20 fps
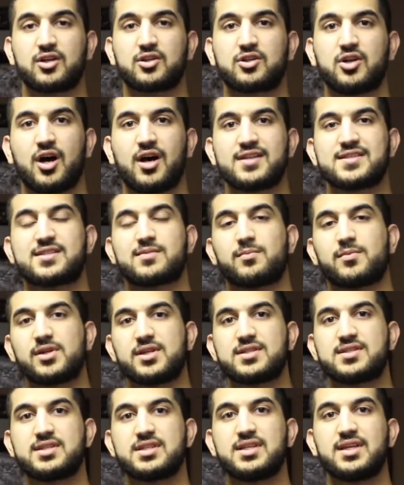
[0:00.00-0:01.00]
God's
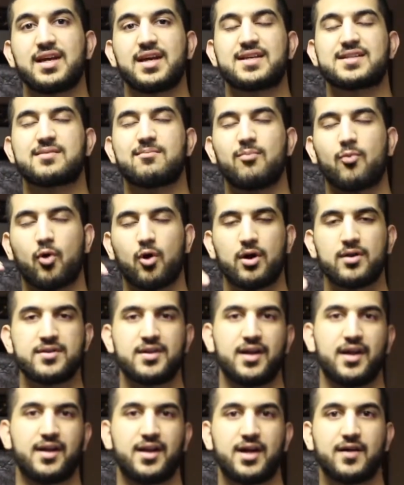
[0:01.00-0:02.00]
mercy is more
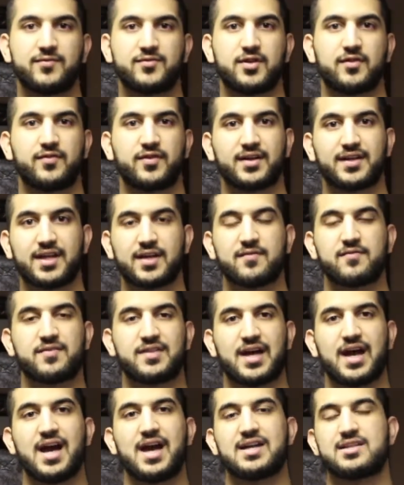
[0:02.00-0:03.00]
than enough to forgive
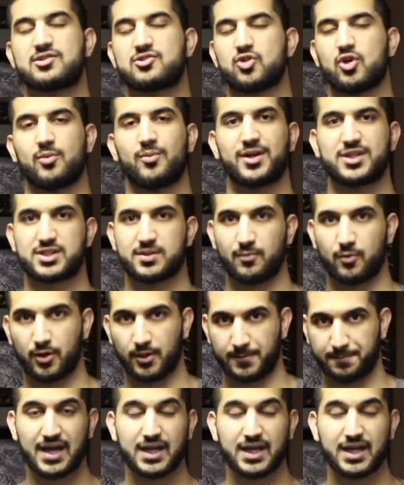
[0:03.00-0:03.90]
that and so much more.